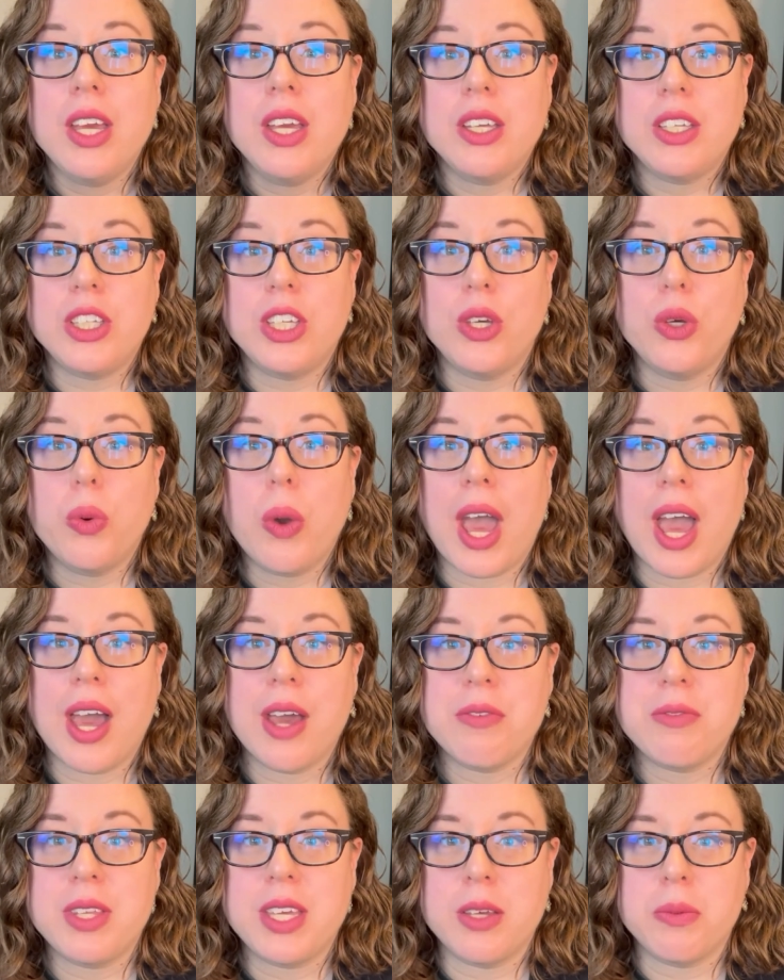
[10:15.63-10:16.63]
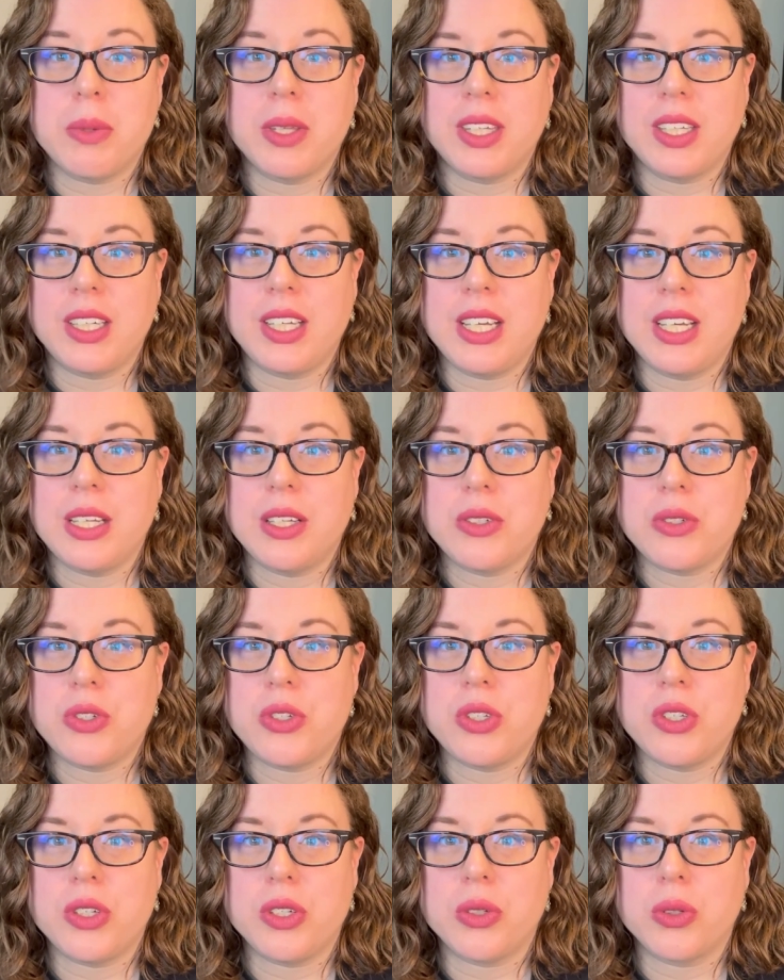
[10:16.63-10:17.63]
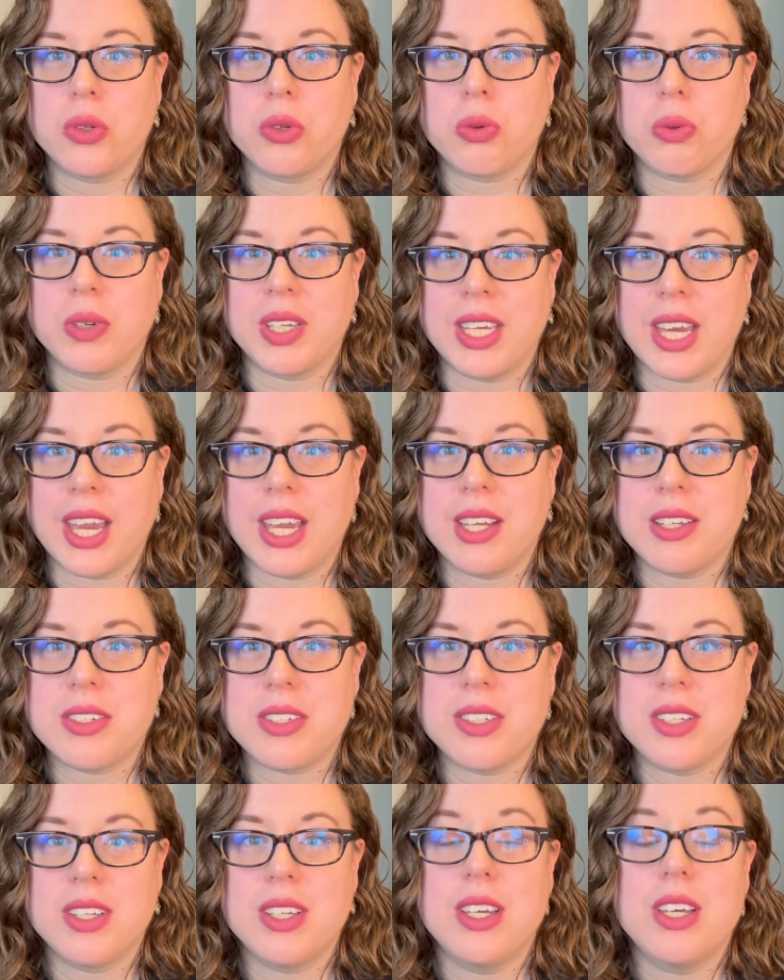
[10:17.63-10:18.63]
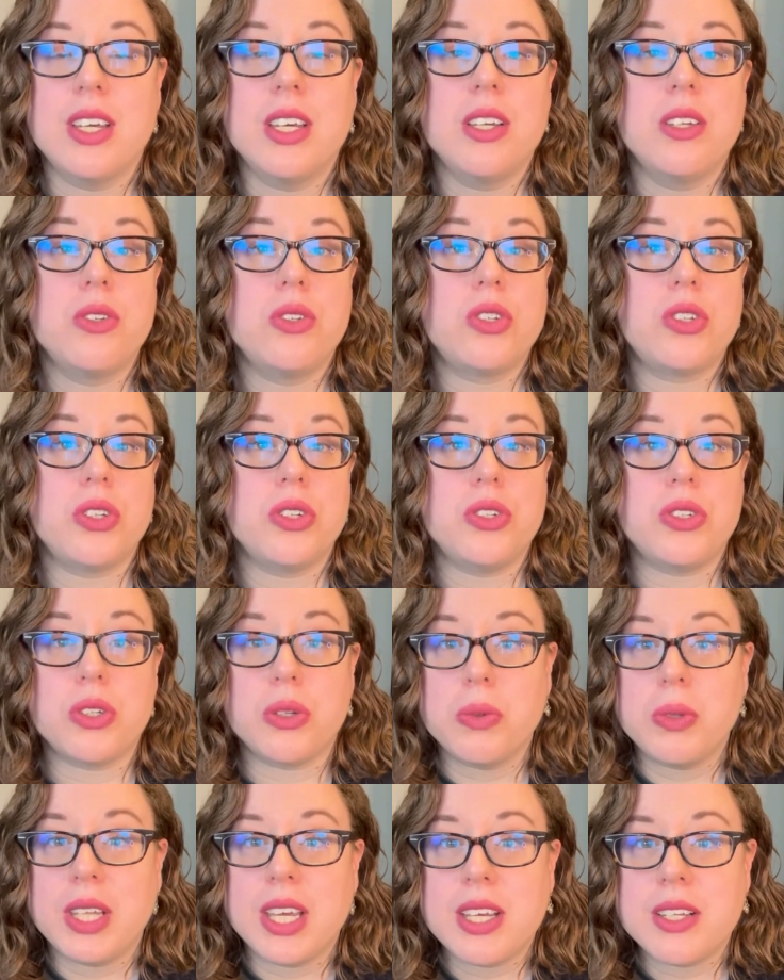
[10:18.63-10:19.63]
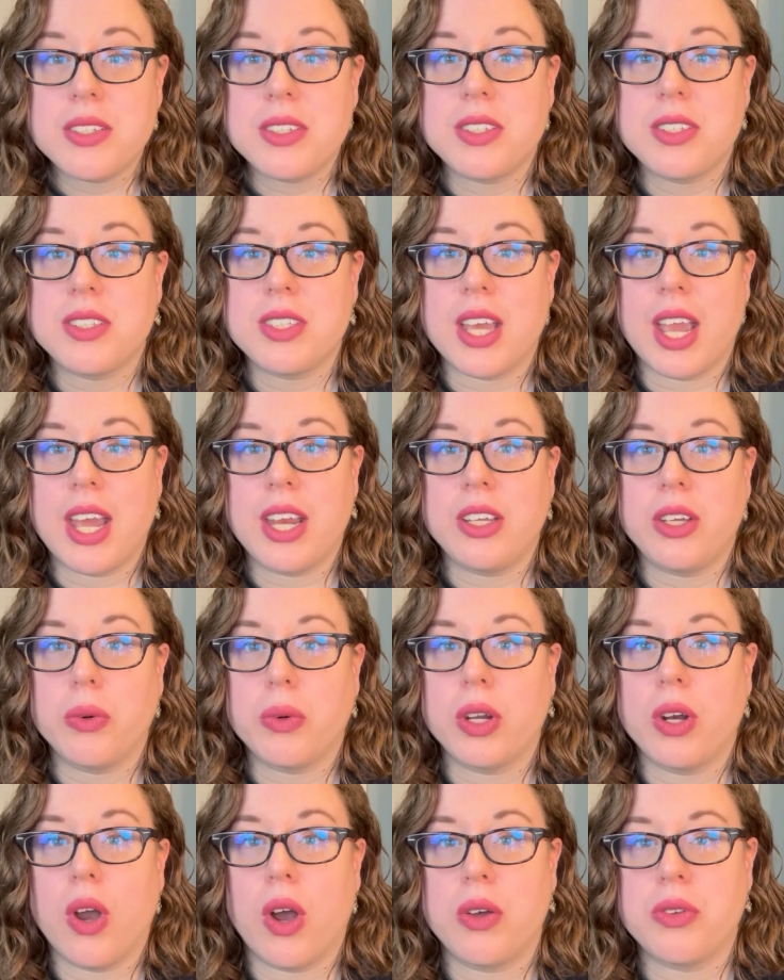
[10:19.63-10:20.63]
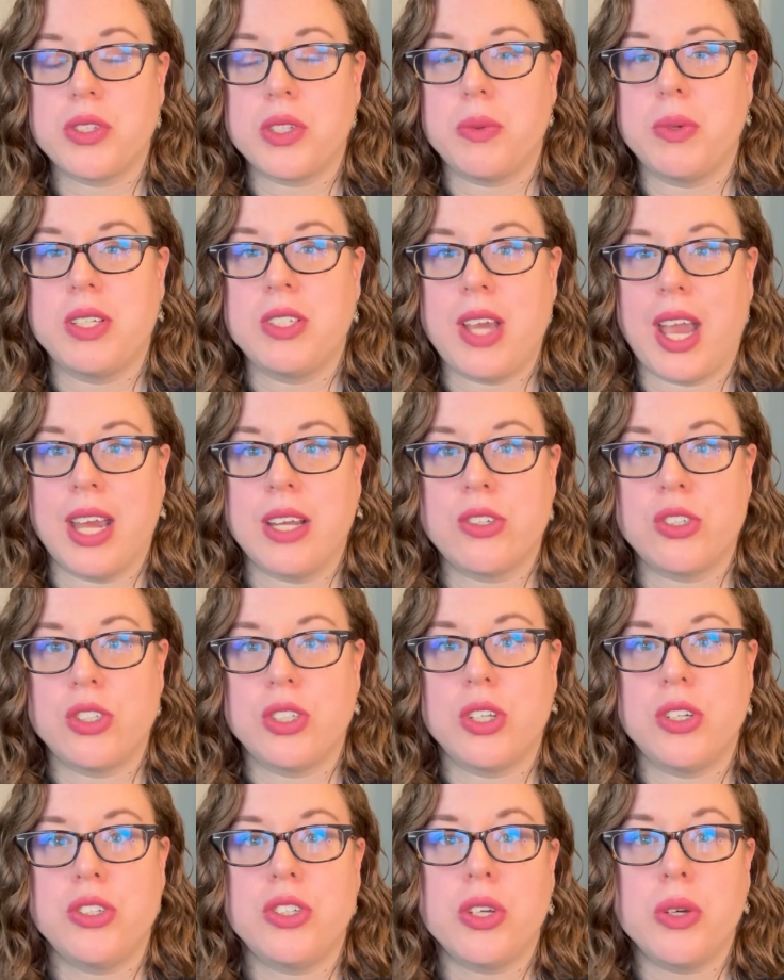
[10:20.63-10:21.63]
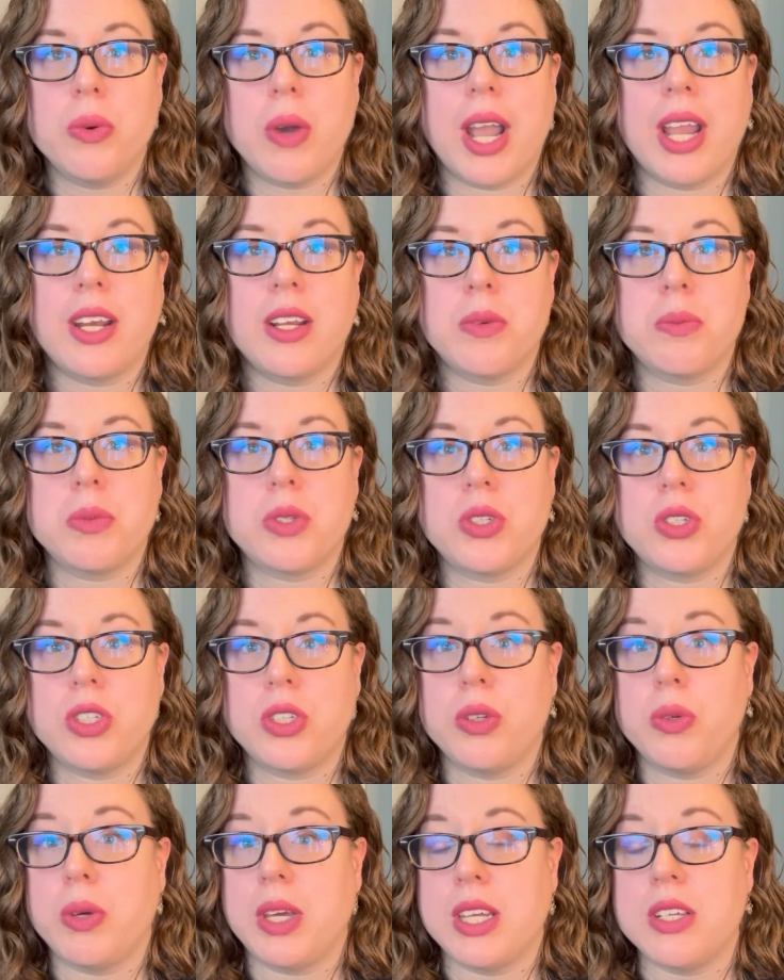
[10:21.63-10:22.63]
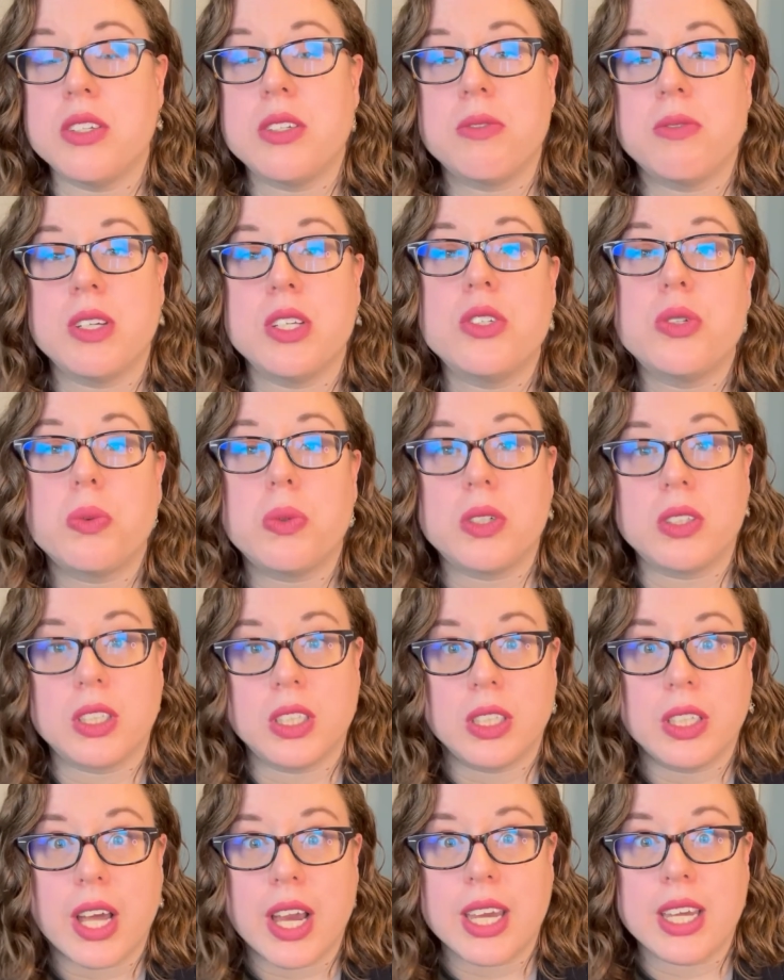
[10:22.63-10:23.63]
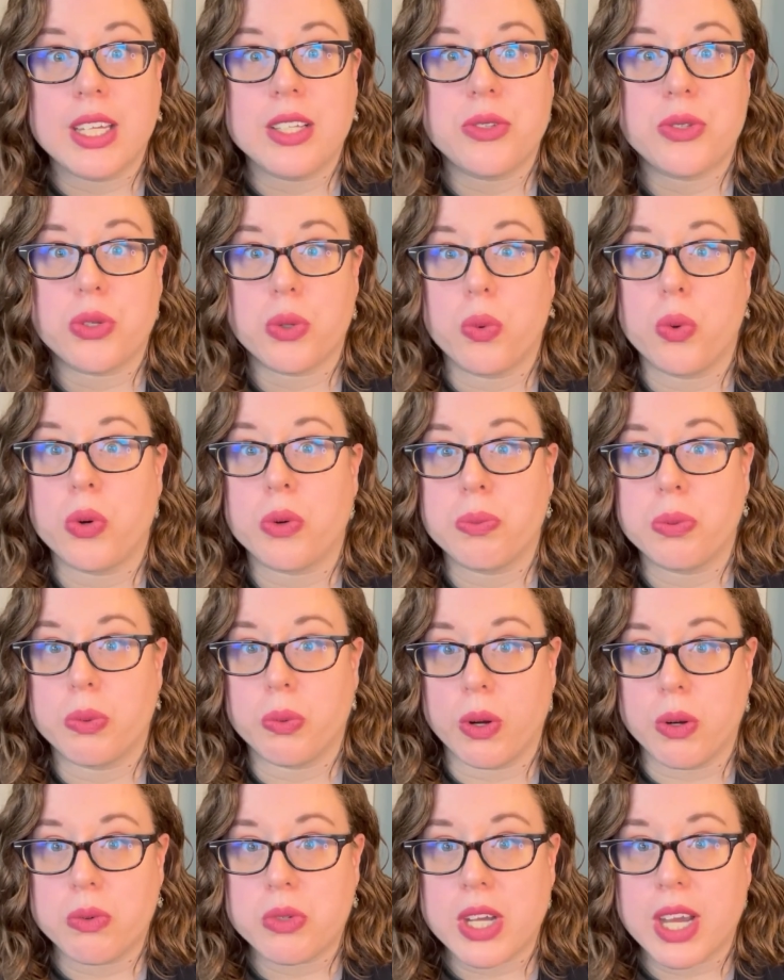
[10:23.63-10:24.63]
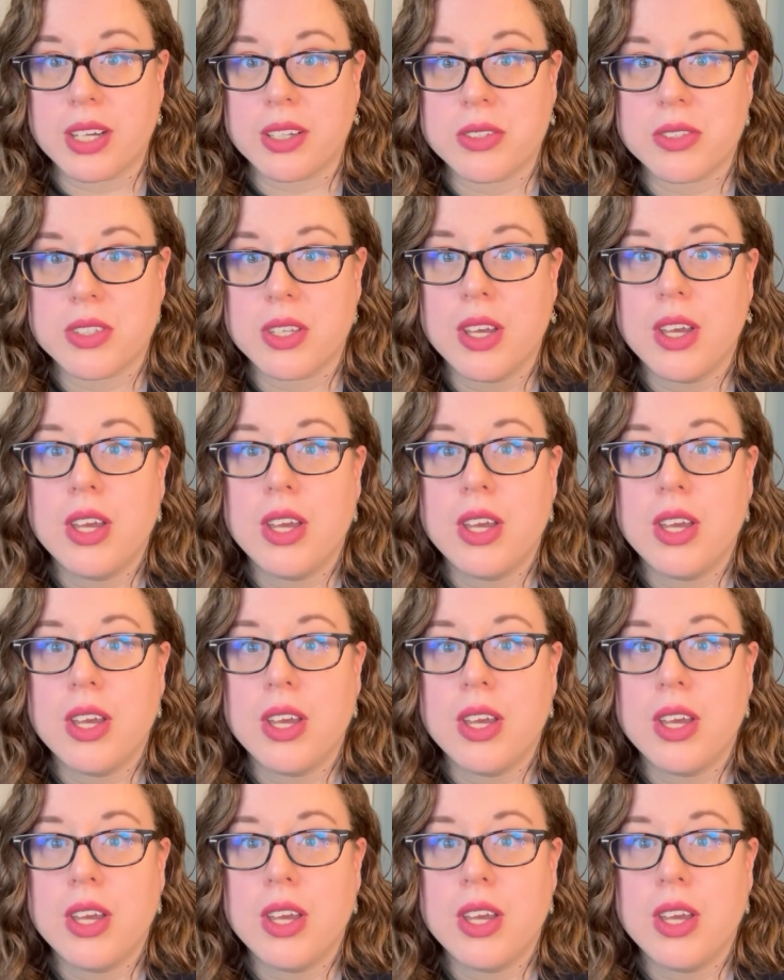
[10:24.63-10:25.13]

you have the ability to create to-do lists, and you can also attach to-do items to individual clients or projects.